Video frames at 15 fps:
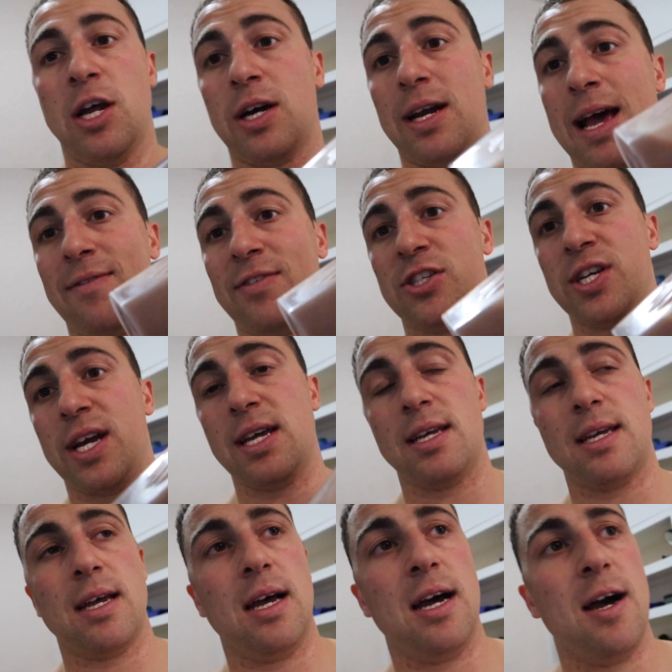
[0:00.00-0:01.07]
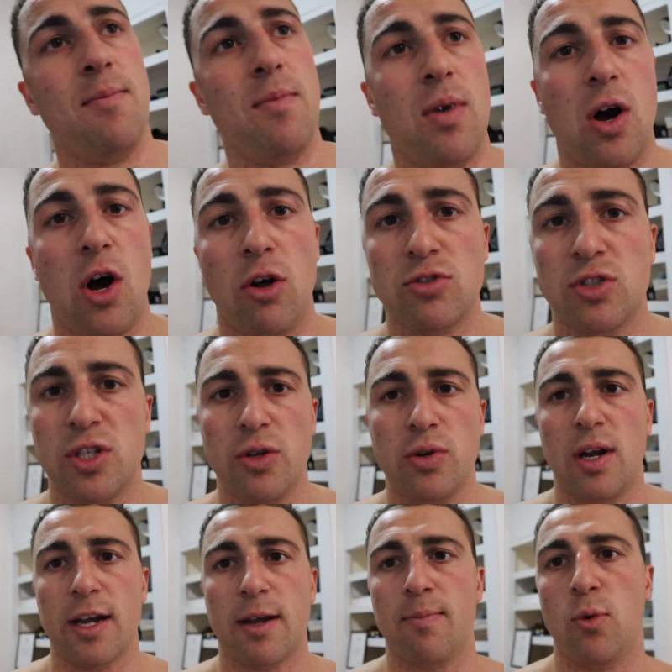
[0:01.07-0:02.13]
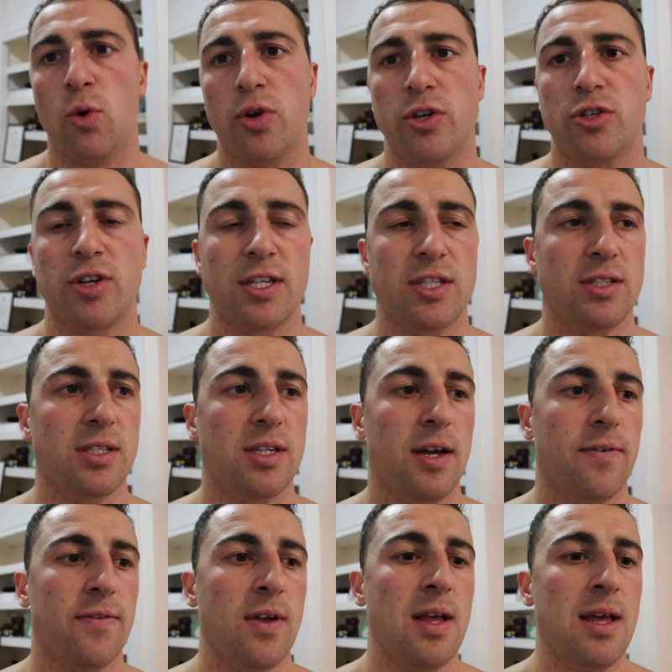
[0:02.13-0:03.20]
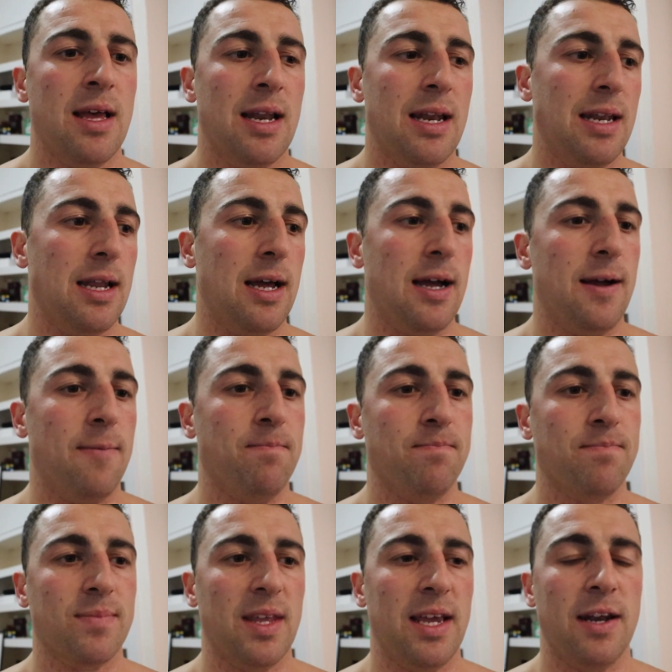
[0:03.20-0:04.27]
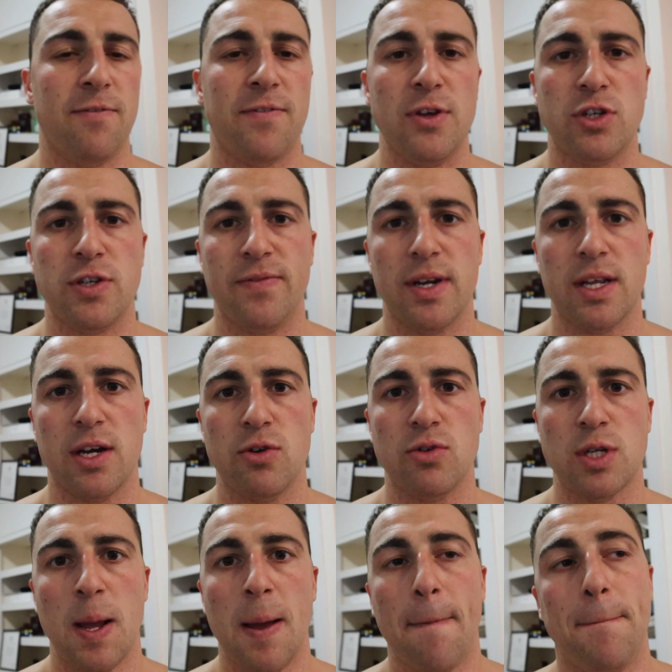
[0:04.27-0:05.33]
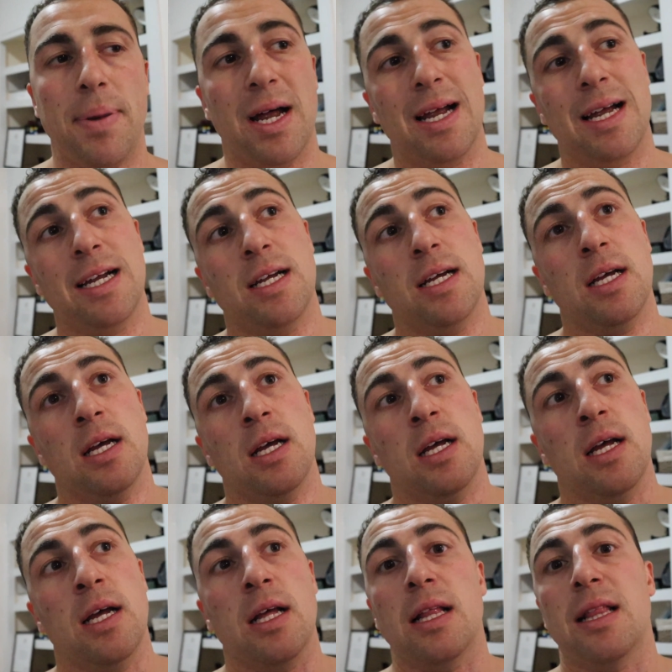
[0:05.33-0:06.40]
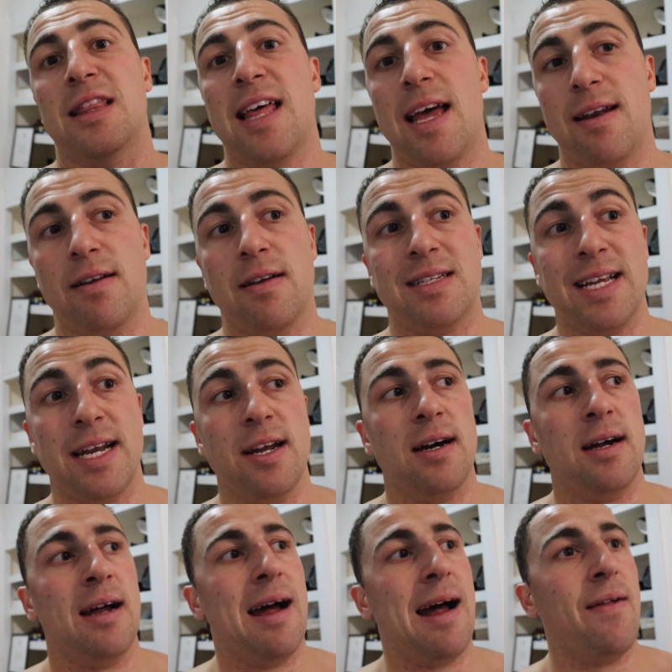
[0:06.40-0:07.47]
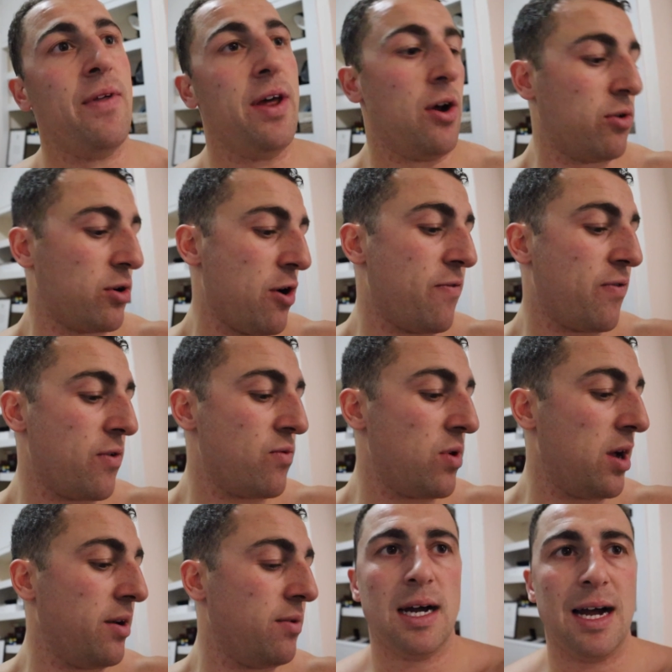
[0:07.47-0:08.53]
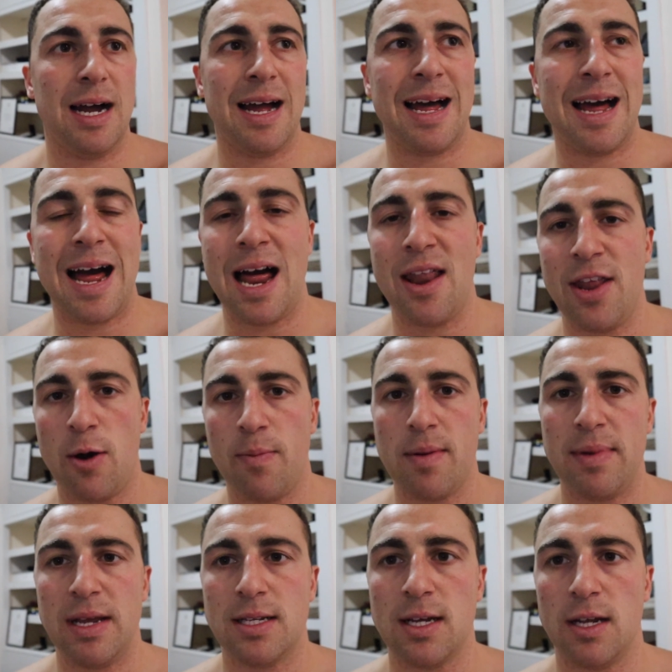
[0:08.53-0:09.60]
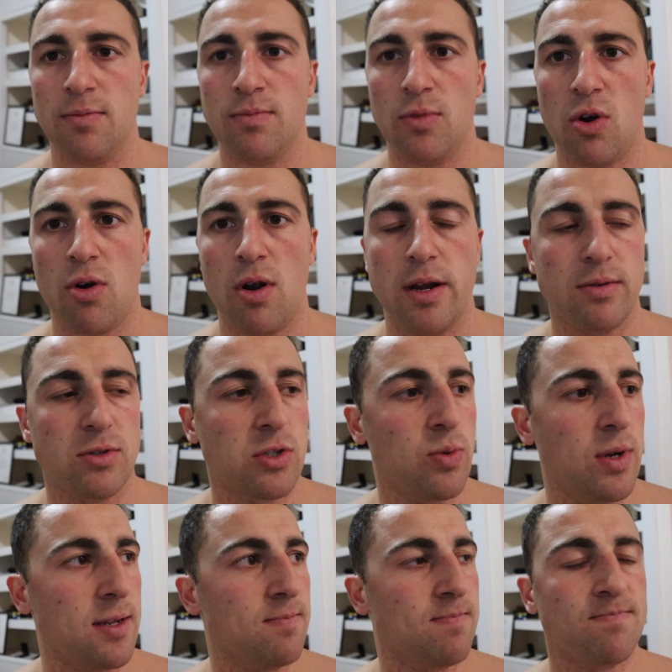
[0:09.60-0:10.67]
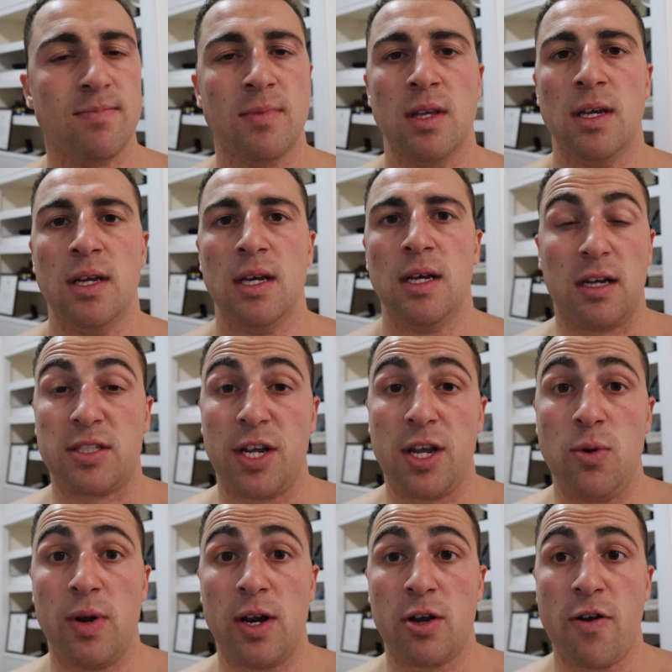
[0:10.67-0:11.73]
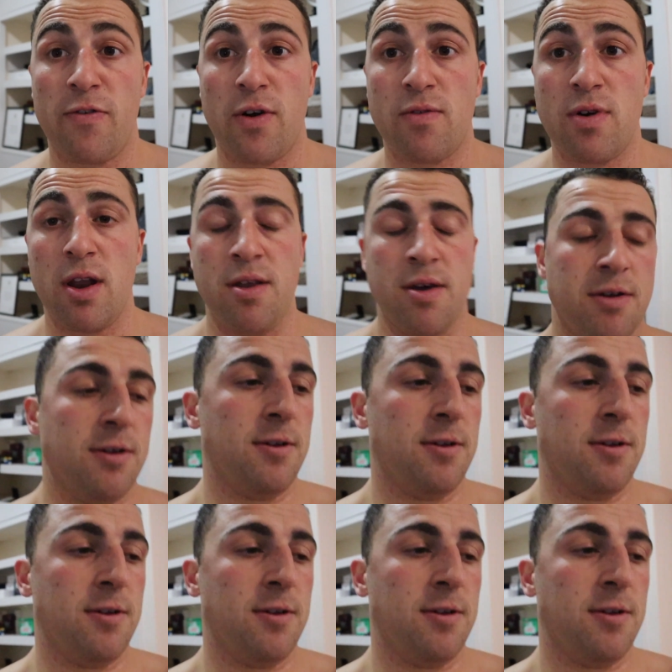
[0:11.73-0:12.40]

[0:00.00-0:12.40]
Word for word: Now I'm going to have a shake. Um, I'll do like more nutrition stuff um, in future videos, but then dinner, and then I'll go for a run, uh, and that'll be me done. All right, sweet. I'll see you when I go for a run.